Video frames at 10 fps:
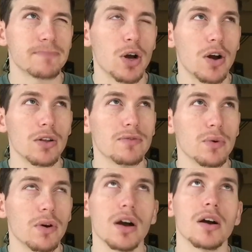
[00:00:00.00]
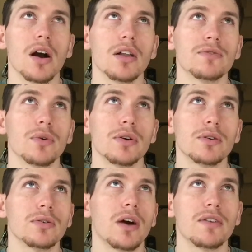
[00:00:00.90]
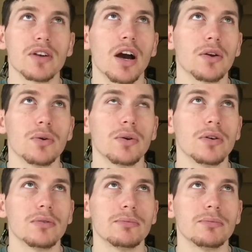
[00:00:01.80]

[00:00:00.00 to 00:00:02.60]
olive oil, avocado oil,